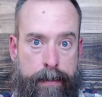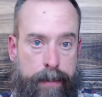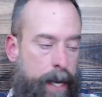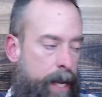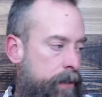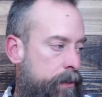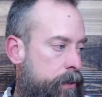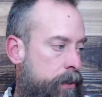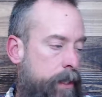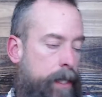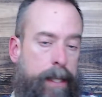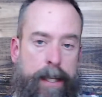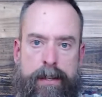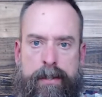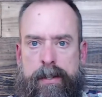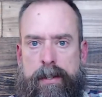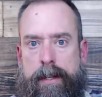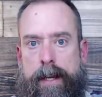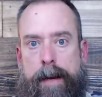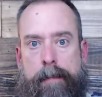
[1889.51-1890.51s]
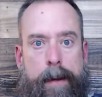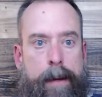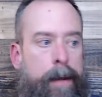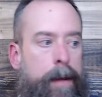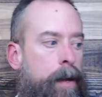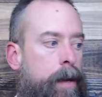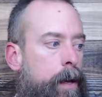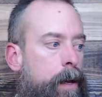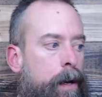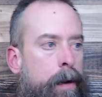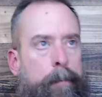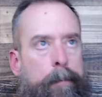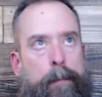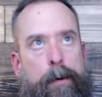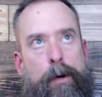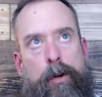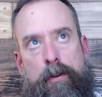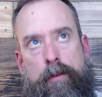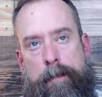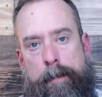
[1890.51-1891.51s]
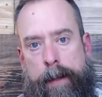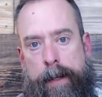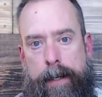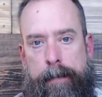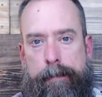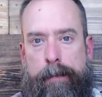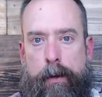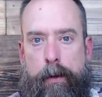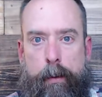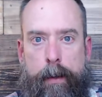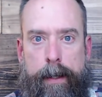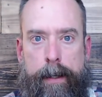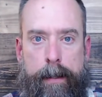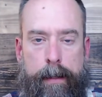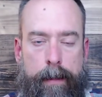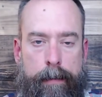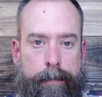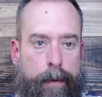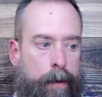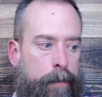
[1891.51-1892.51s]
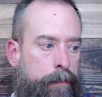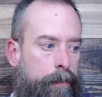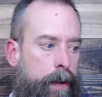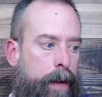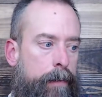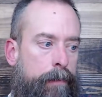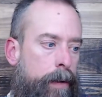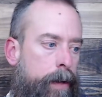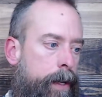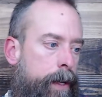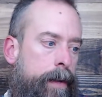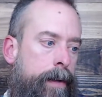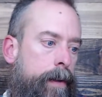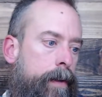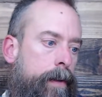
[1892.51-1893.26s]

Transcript: I see this in every movement, if you will, of every